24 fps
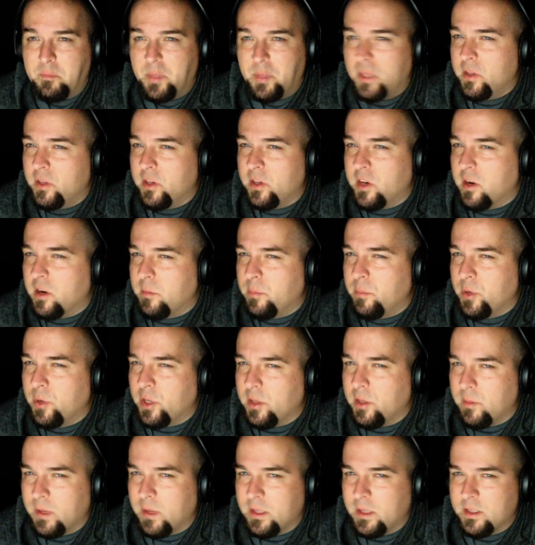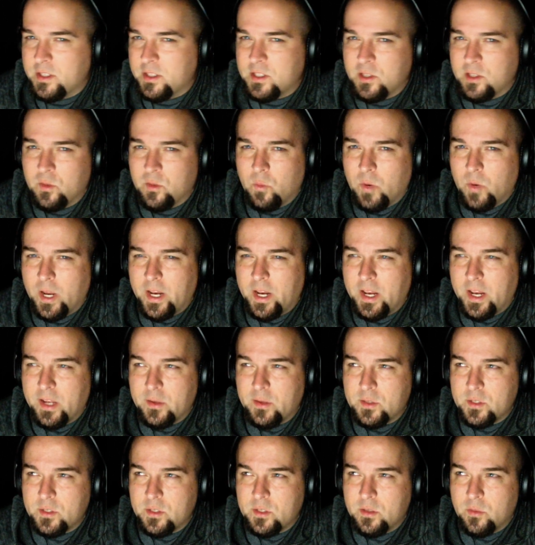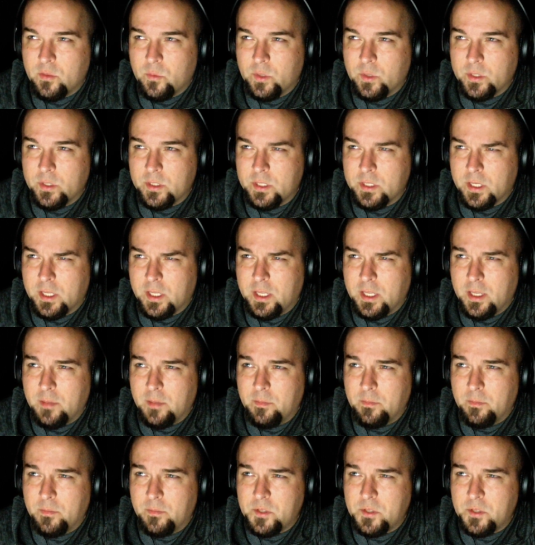billionaire boogeyman that's in the White House and the ones that keep